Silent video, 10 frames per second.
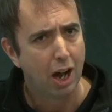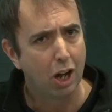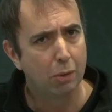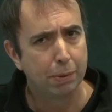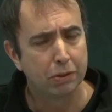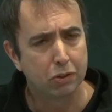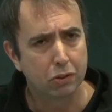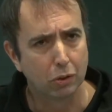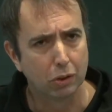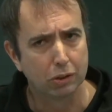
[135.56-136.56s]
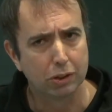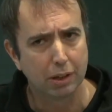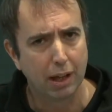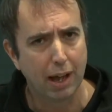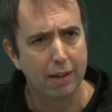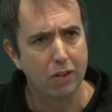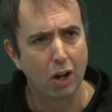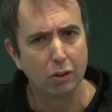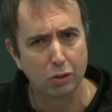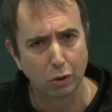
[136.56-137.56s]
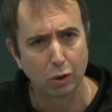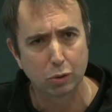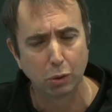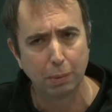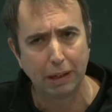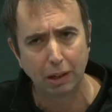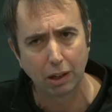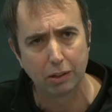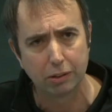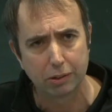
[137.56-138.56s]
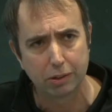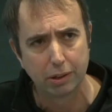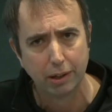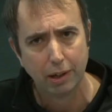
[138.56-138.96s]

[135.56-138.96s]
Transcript: opens doors and no doors will be closed.